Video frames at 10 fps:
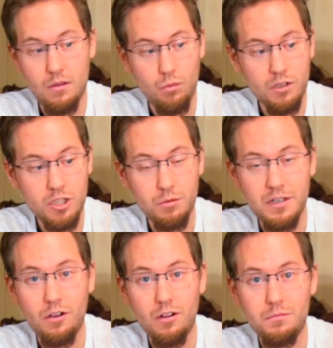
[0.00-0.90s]
what should we
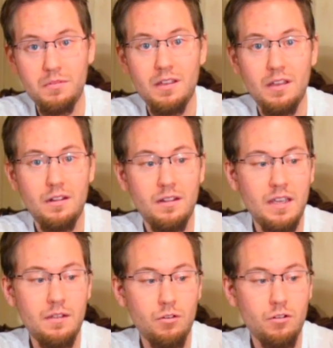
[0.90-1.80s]
call them,
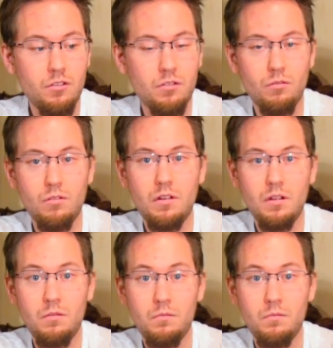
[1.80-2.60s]
levers or